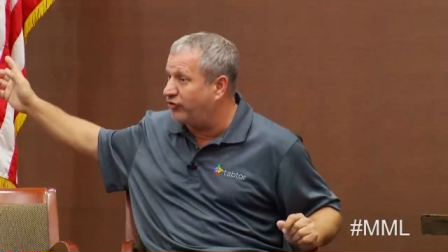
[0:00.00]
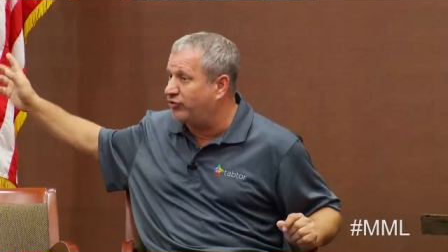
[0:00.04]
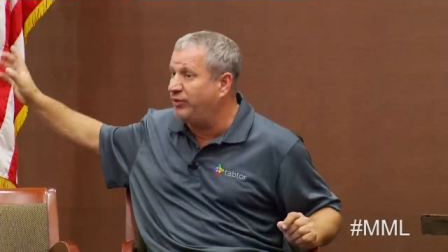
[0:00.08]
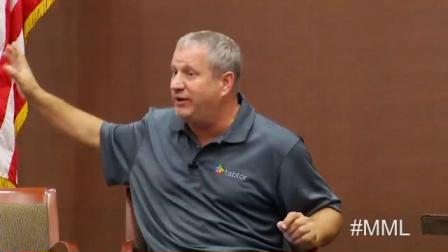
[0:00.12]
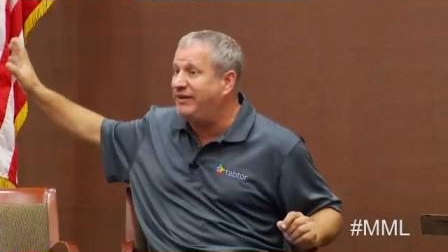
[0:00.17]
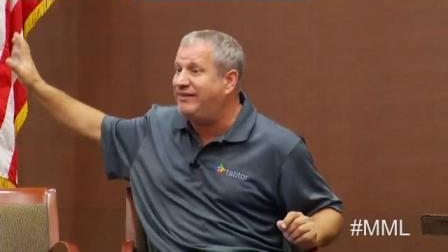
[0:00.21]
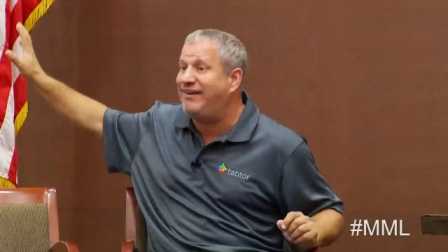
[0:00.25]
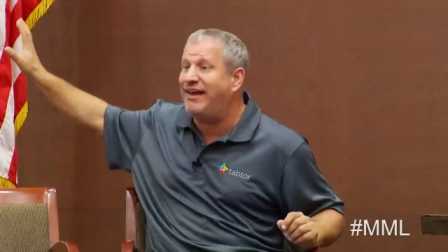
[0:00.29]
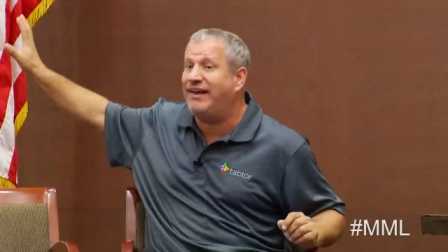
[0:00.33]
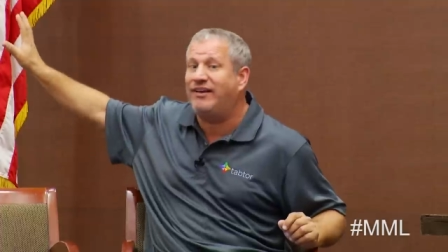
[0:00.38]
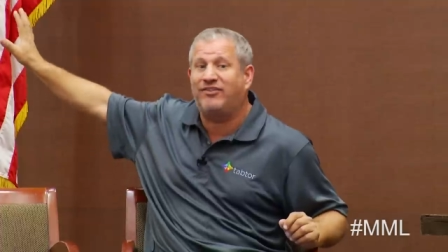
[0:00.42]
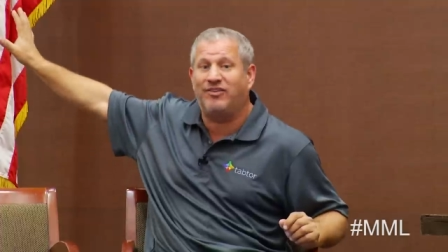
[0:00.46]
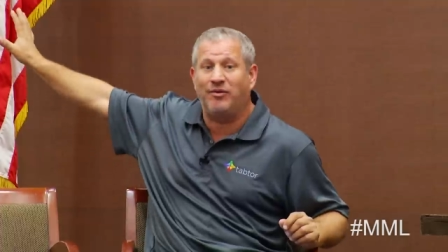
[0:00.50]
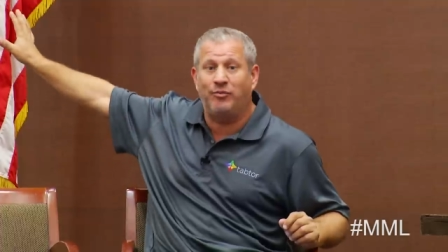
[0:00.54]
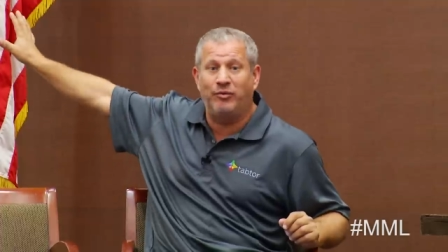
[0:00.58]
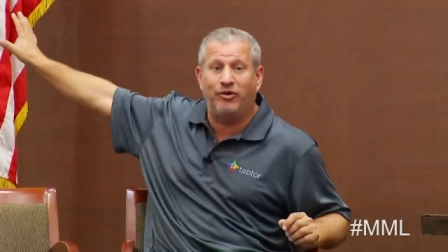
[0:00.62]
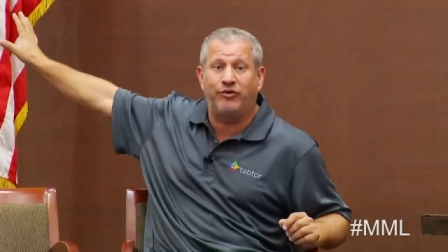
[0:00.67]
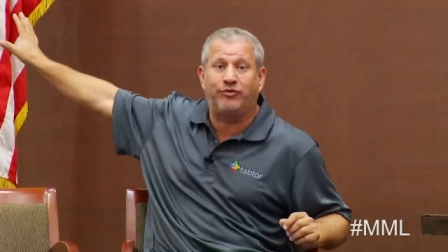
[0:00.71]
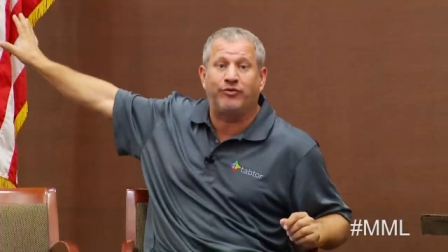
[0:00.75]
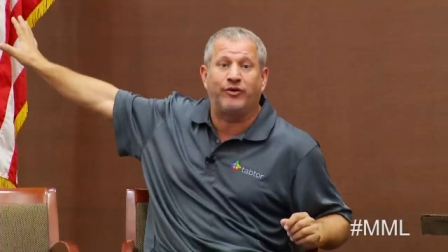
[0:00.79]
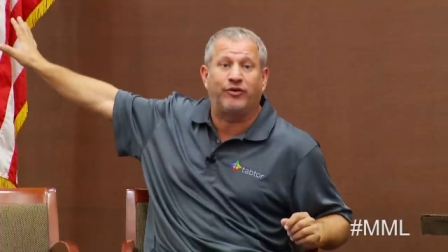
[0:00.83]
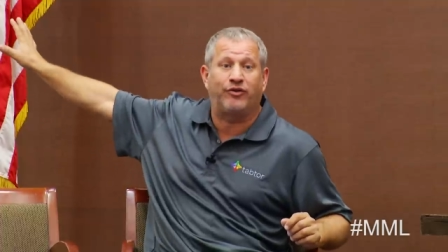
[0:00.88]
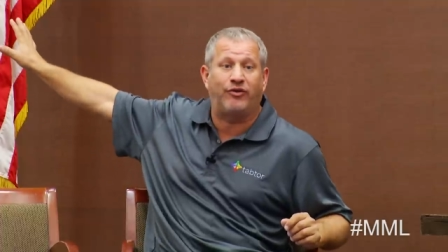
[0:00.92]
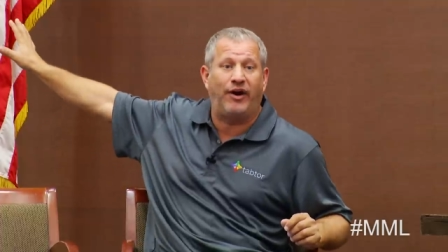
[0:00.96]
We take some of this
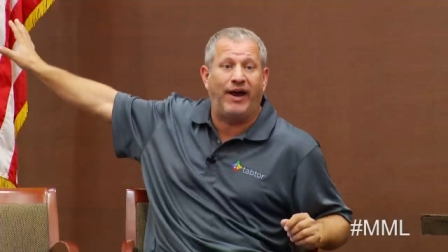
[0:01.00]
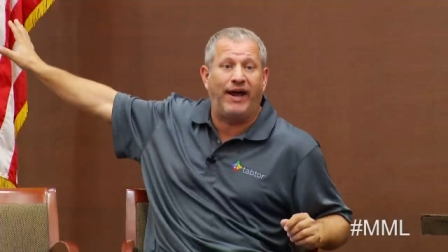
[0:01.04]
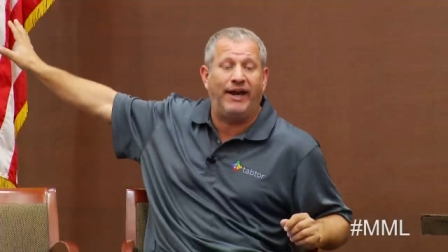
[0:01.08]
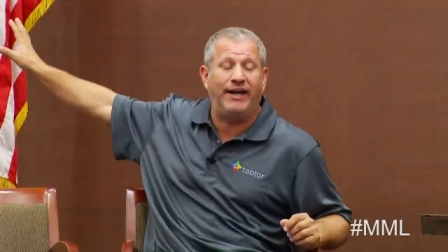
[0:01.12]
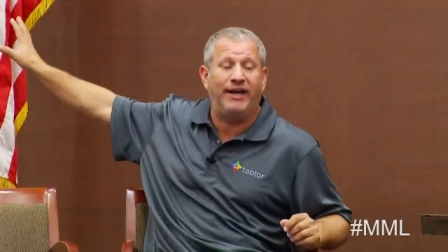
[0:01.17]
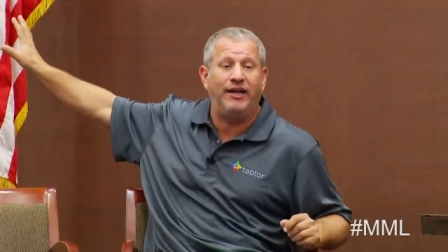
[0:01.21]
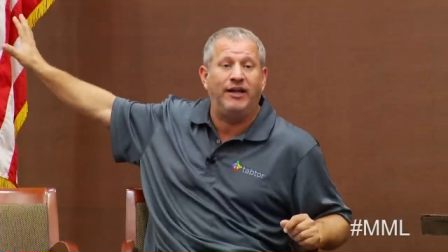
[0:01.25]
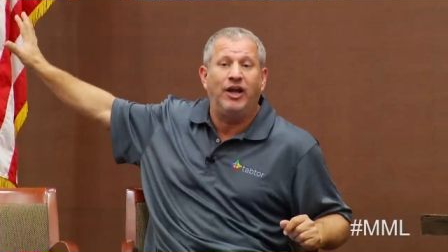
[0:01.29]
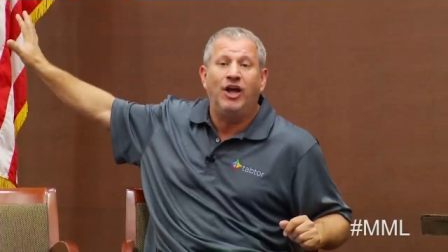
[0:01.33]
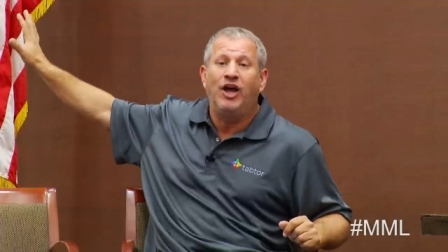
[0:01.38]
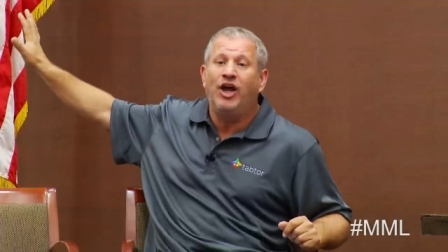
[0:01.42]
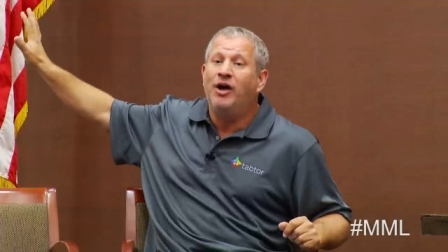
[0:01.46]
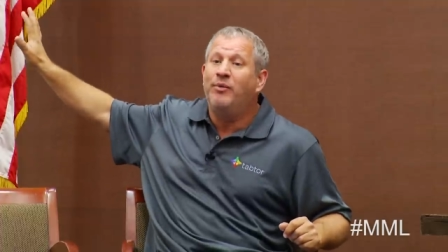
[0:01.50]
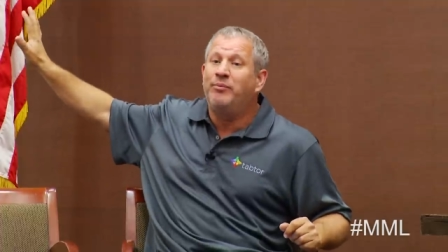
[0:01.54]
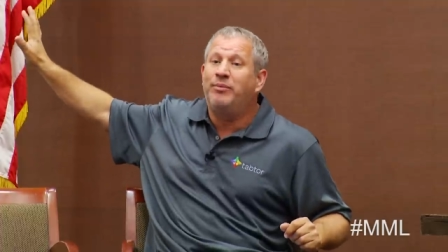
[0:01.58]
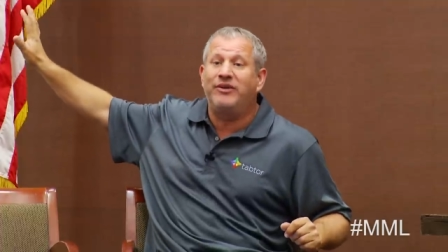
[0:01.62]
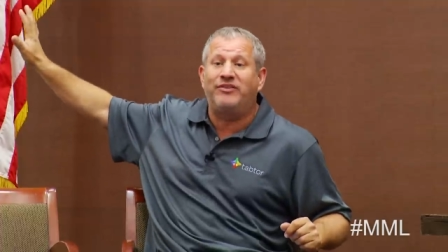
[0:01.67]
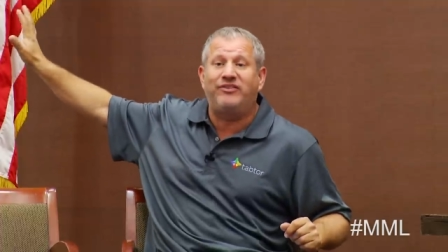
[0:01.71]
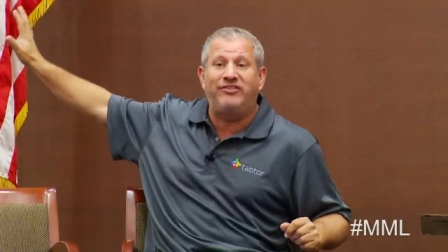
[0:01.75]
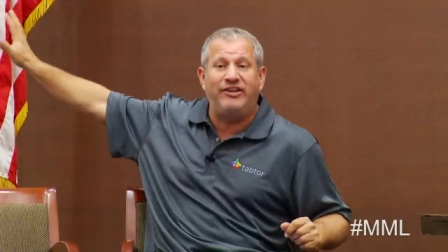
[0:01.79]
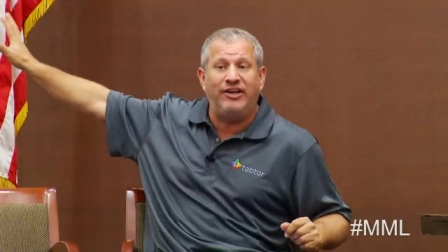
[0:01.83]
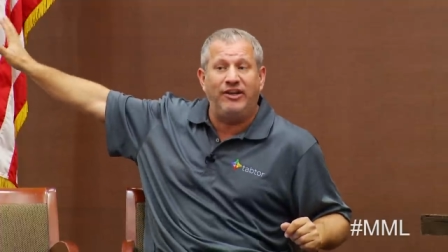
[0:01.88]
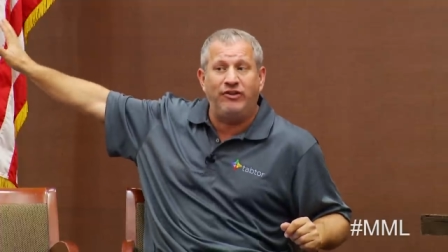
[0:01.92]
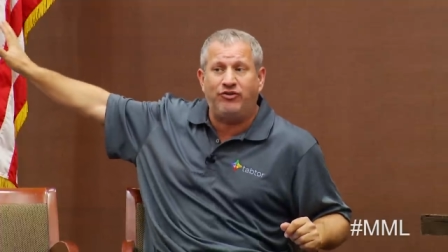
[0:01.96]
for granted, but
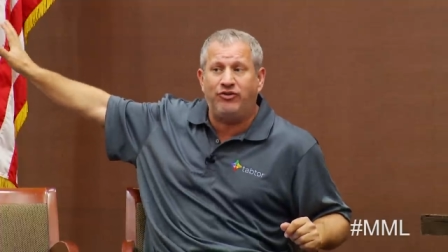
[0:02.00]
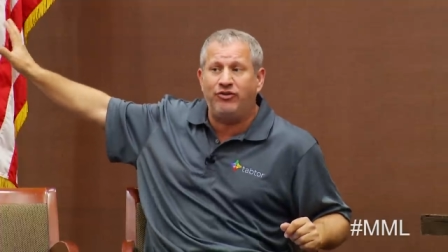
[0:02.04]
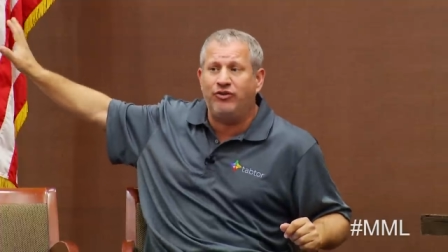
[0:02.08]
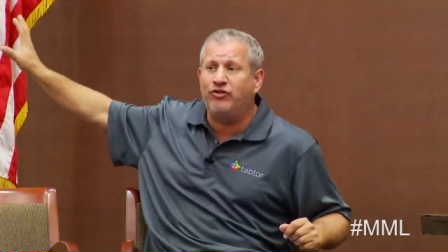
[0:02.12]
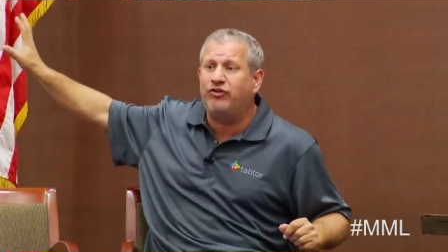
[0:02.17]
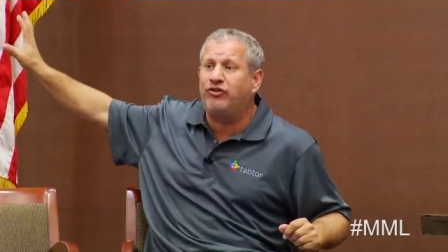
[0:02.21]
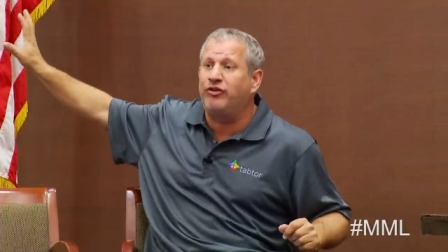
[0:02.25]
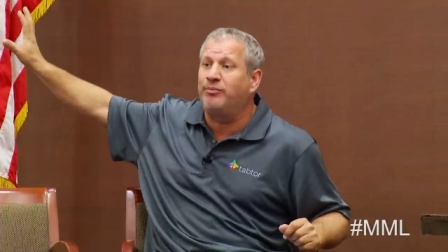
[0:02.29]
teachers